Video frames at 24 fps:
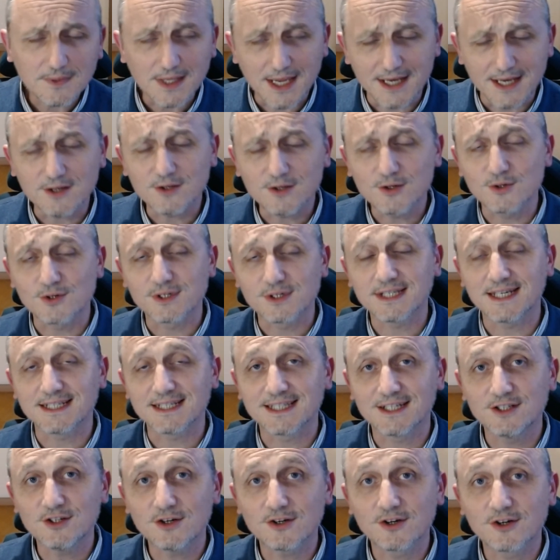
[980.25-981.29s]
And of course, there's
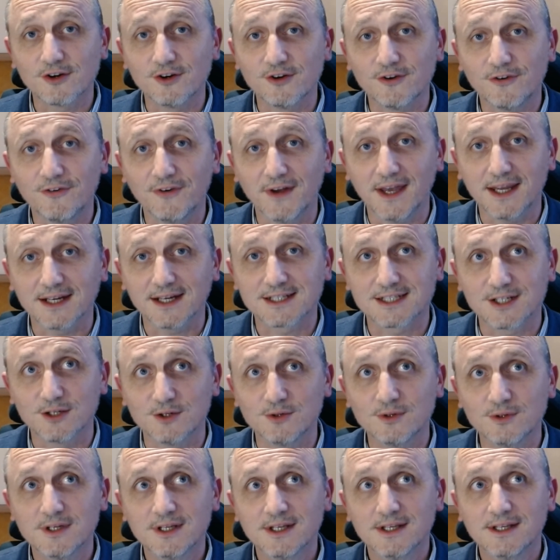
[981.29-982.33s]
the knock-on effect.
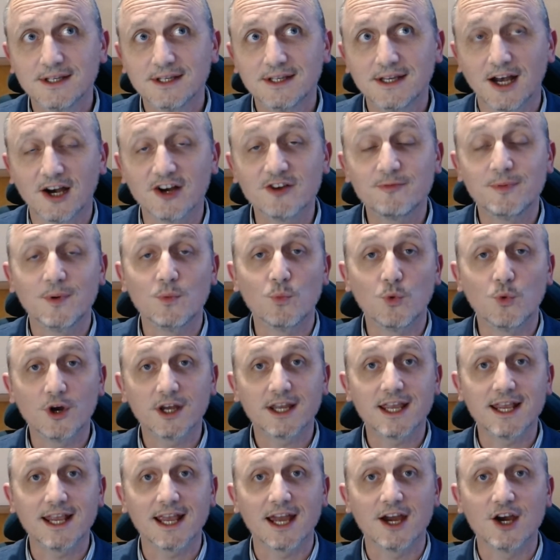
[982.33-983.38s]
So I've been
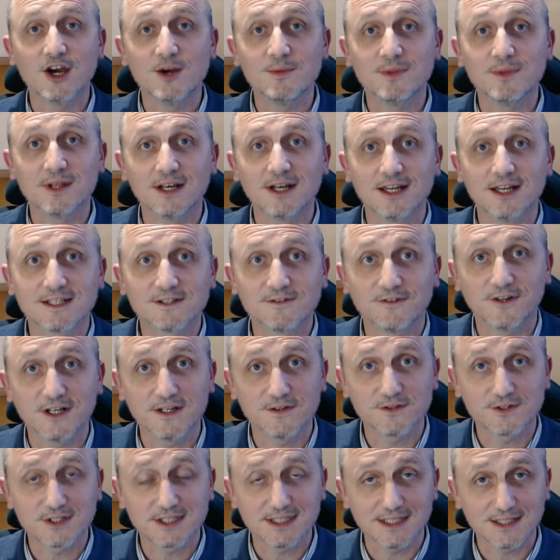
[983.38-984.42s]
working at home the last
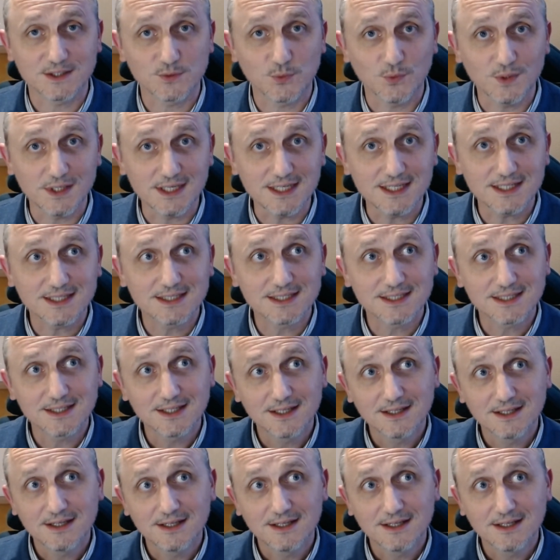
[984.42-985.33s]
5 or 6 weeks.